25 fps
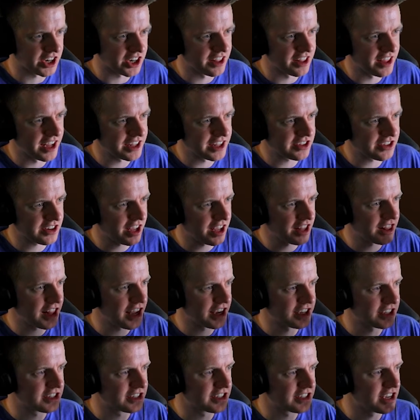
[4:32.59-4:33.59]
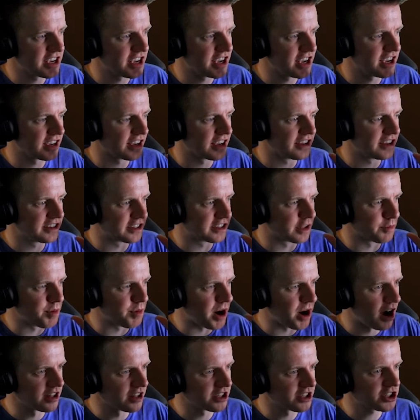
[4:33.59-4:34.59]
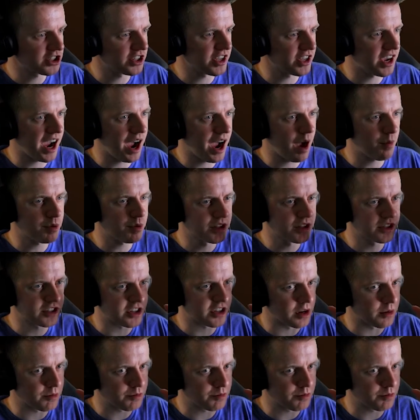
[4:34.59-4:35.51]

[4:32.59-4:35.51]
And that's what I like seeing, is the polish that happens. And